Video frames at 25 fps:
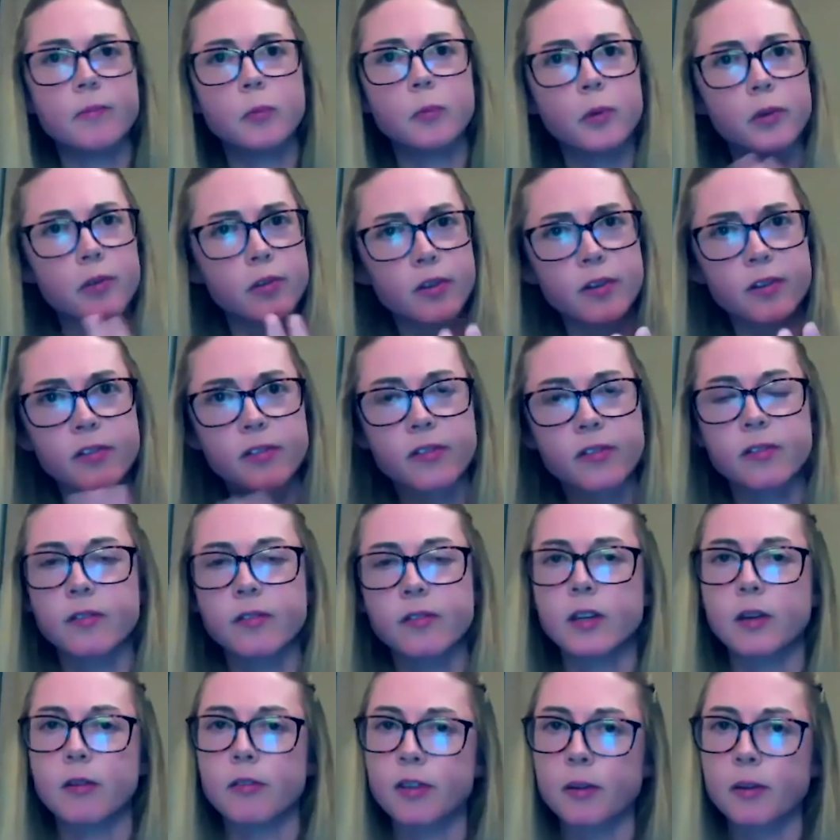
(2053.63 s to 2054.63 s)
which is,
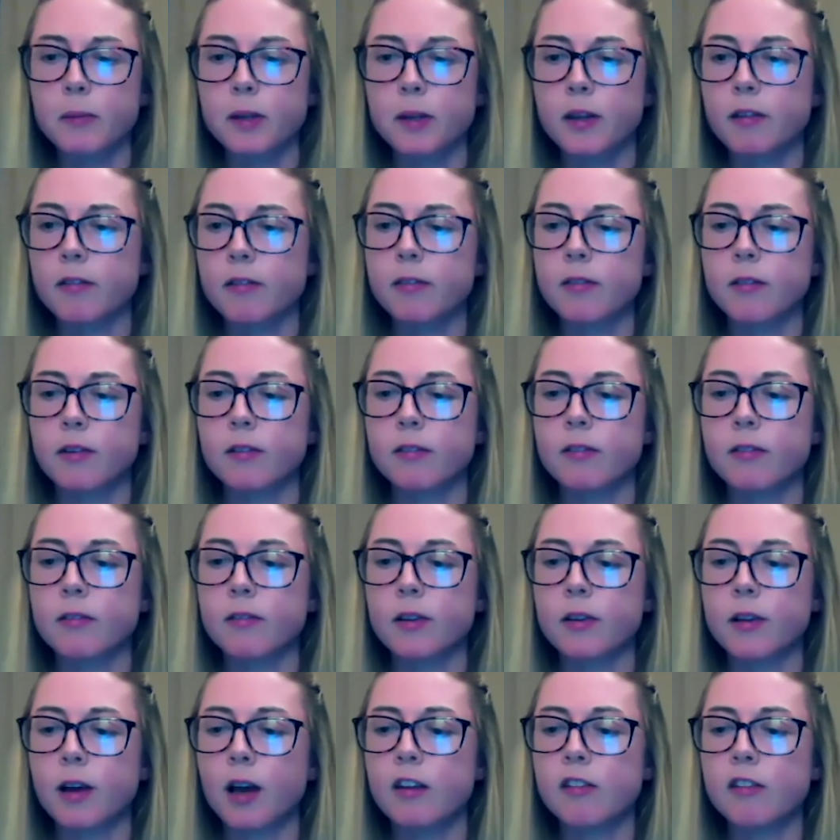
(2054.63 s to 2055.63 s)
you know, something that
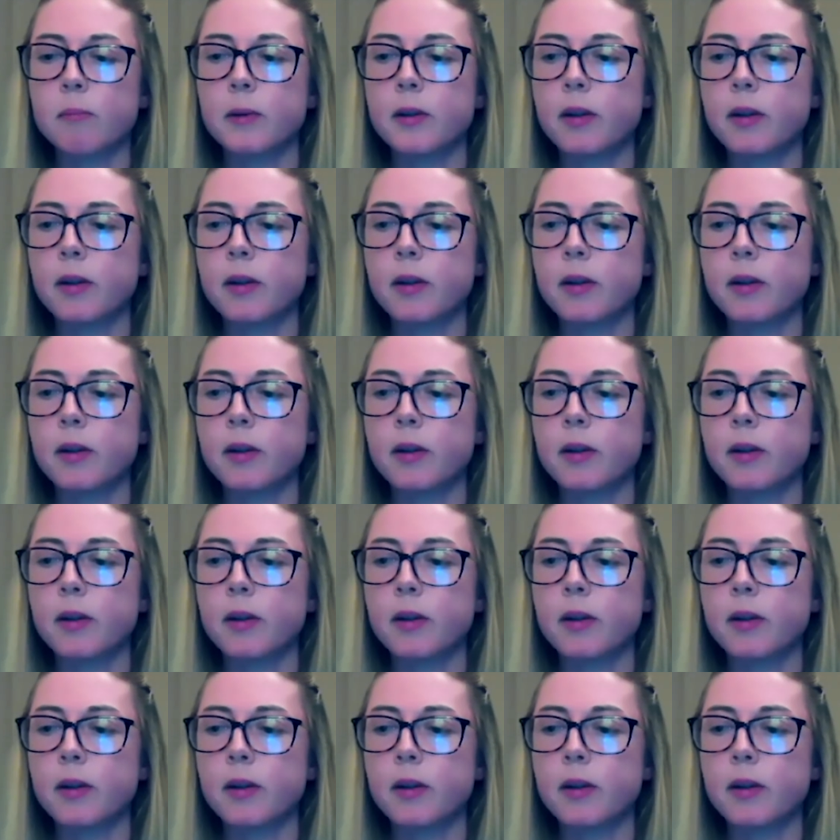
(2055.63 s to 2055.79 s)
has